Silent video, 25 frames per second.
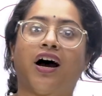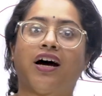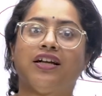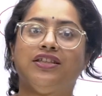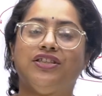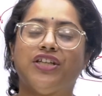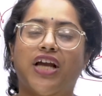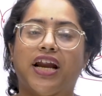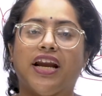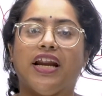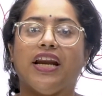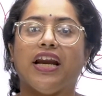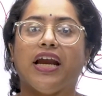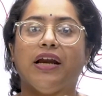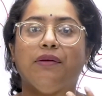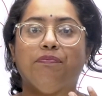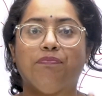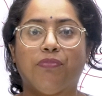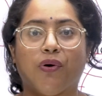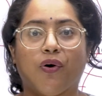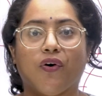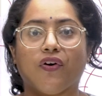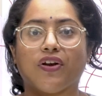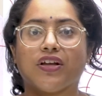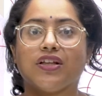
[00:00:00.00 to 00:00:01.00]
generate
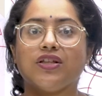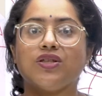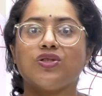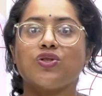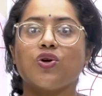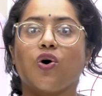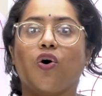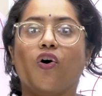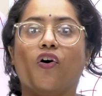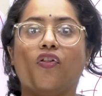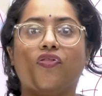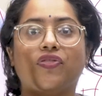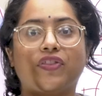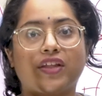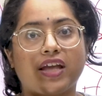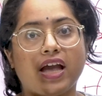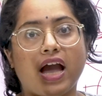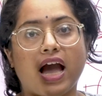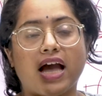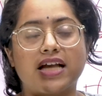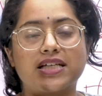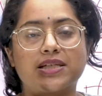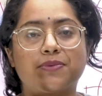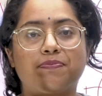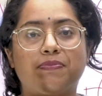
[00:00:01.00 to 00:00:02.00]
points on the
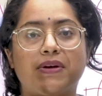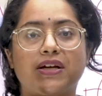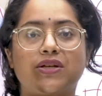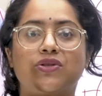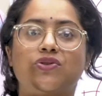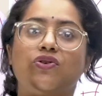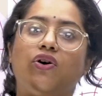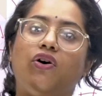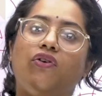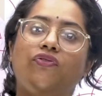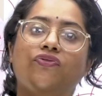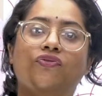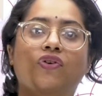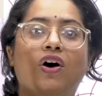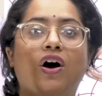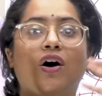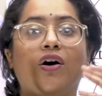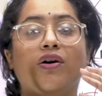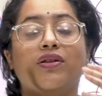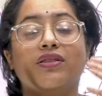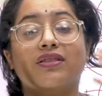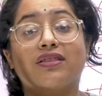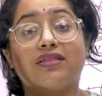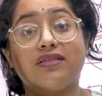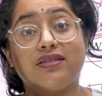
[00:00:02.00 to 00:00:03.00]
aspects of
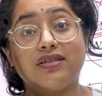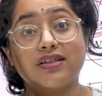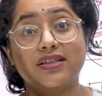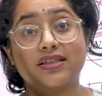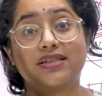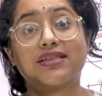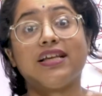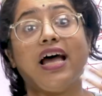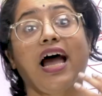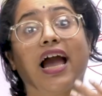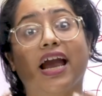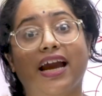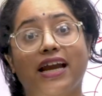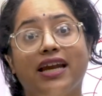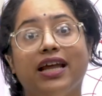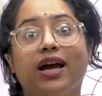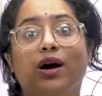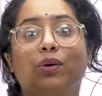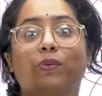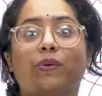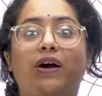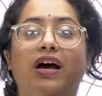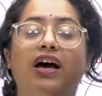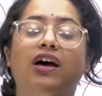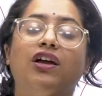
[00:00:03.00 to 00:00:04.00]
this idea
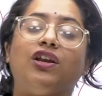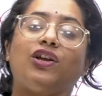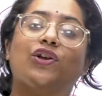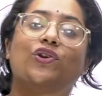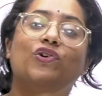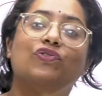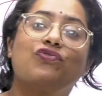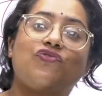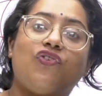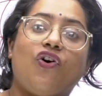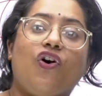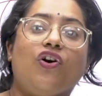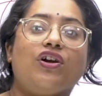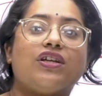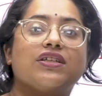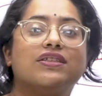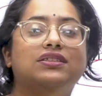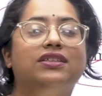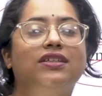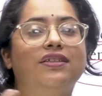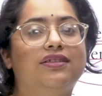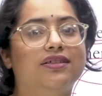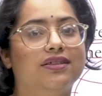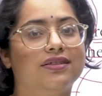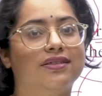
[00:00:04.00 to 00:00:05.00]
where, forests
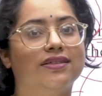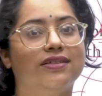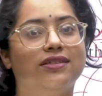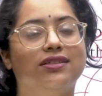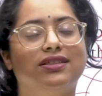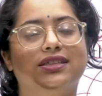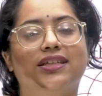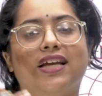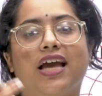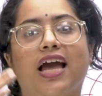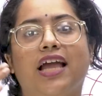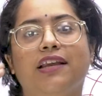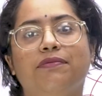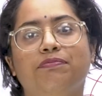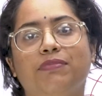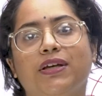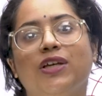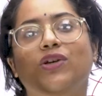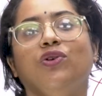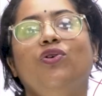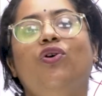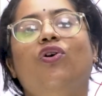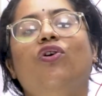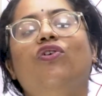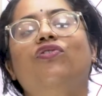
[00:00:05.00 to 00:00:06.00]
and deserts can
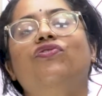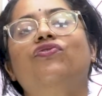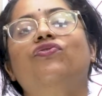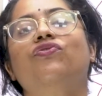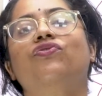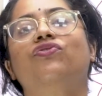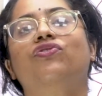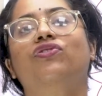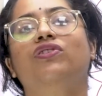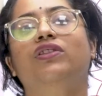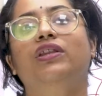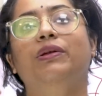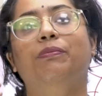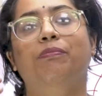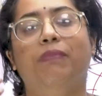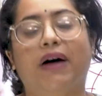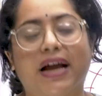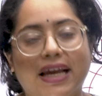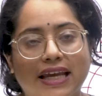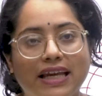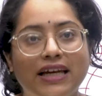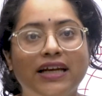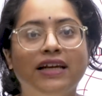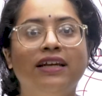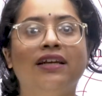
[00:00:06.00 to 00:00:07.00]
be of the
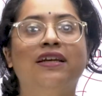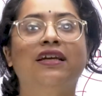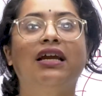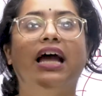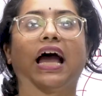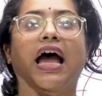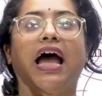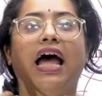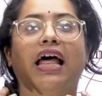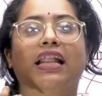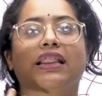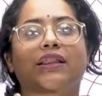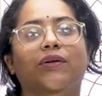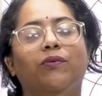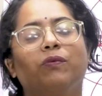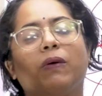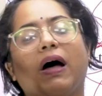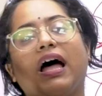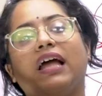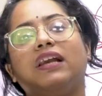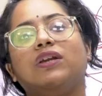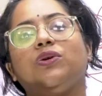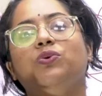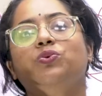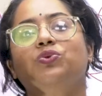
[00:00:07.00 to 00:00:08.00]
mind and the
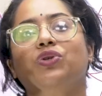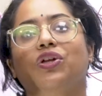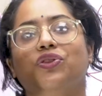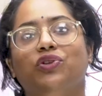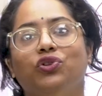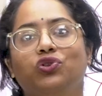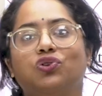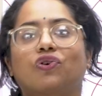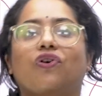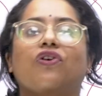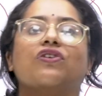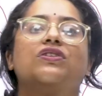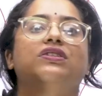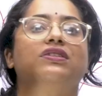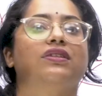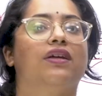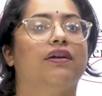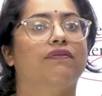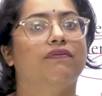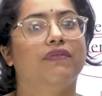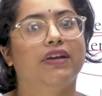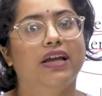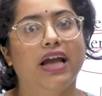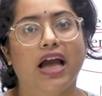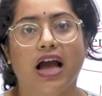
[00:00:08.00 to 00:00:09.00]
values and the thoughts
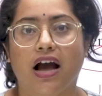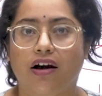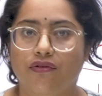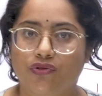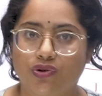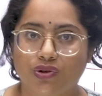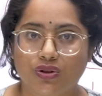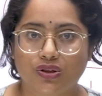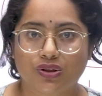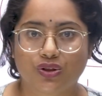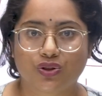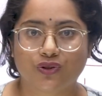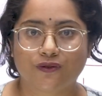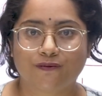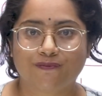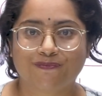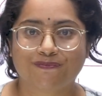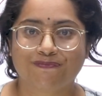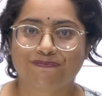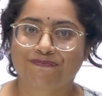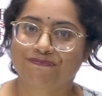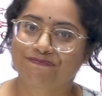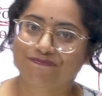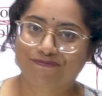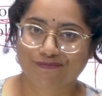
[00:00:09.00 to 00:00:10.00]
that we have also.
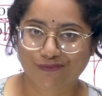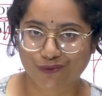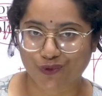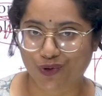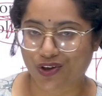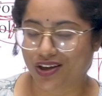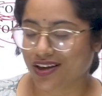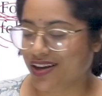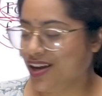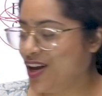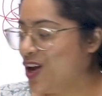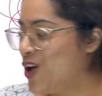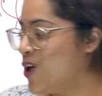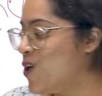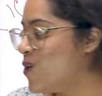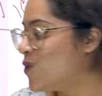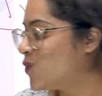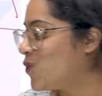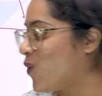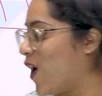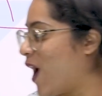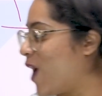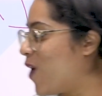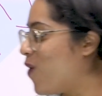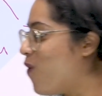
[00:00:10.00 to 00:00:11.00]
Okay.
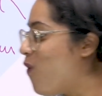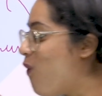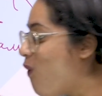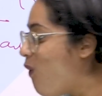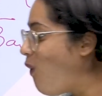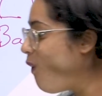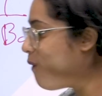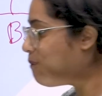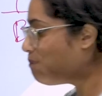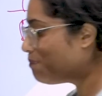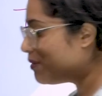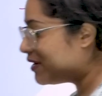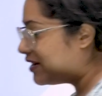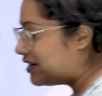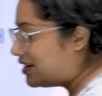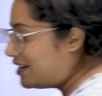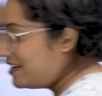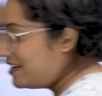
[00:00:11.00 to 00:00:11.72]
So I hope